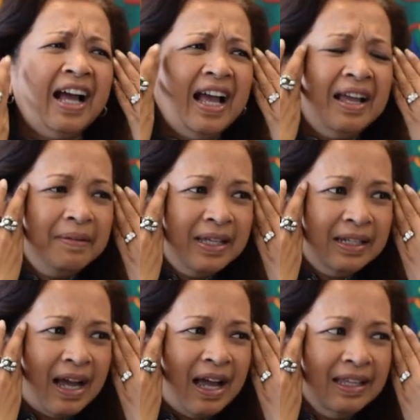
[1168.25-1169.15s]
I
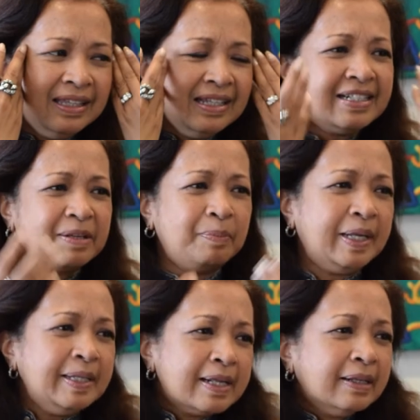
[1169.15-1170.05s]
mean, I think it's a
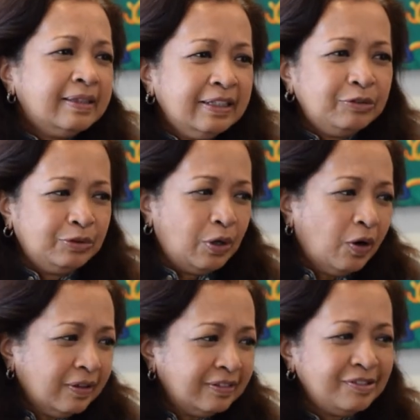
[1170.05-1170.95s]
bit insulting to God